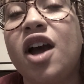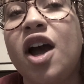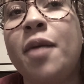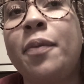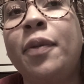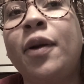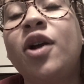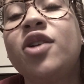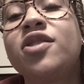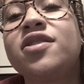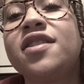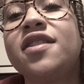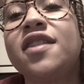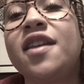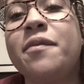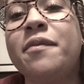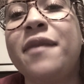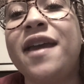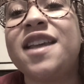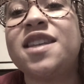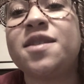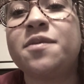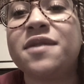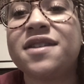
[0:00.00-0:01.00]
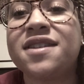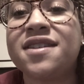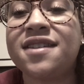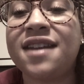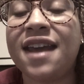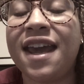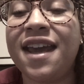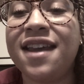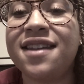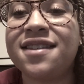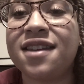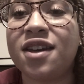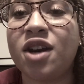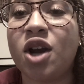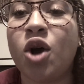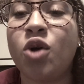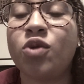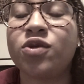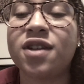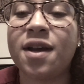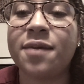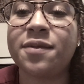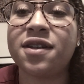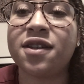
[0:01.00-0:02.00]
a person that makes mistakes and
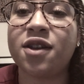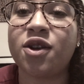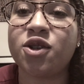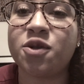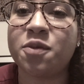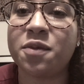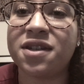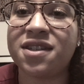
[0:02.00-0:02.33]
owns up to those